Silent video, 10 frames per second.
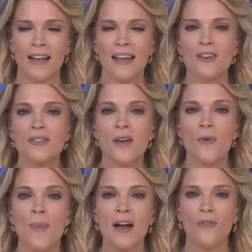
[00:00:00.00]
get yourself a
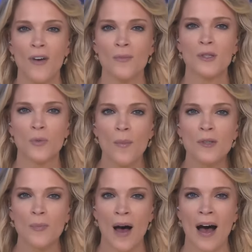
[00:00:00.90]
Michael Phelps Swim
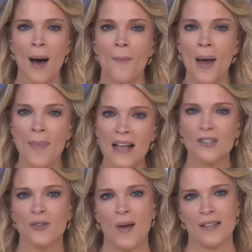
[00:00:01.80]
Spa by
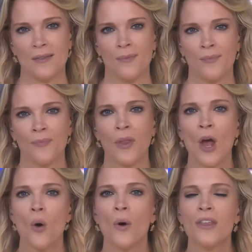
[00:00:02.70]
Master Spas.
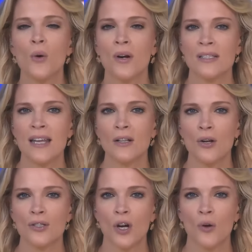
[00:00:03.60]
Whether you want to stay
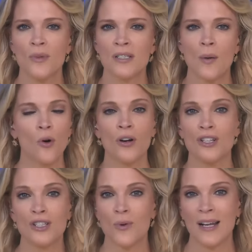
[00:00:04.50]
close to home this summer or you
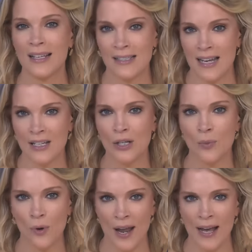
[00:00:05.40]
just want to extend your
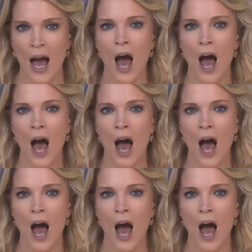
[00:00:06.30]
break,